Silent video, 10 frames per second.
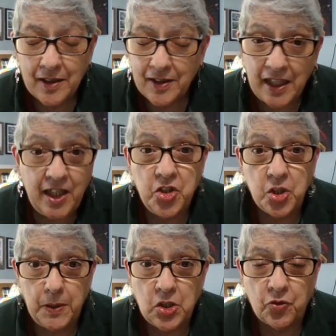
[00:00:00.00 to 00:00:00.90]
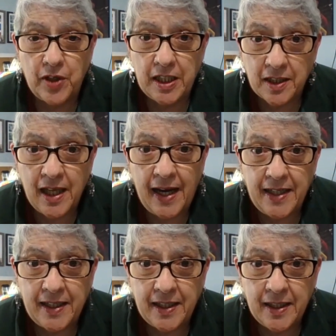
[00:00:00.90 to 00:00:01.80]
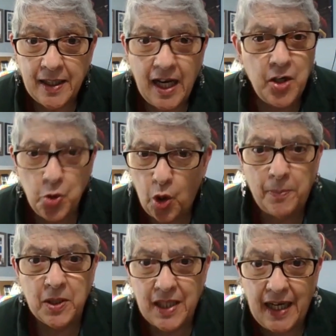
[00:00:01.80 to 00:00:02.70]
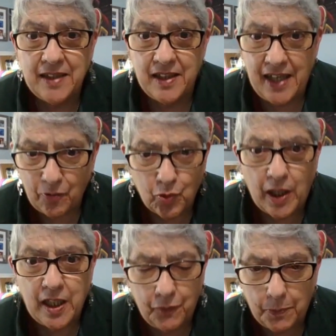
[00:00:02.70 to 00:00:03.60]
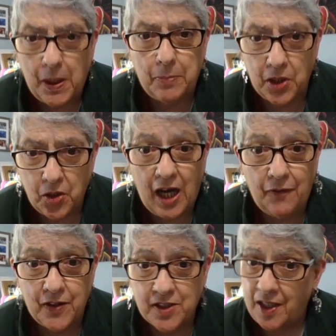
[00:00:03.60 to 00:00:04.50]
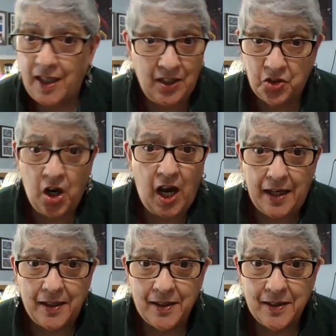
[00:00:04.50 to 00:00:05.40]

that he should be treated like a normal candidate running for public office. He's not.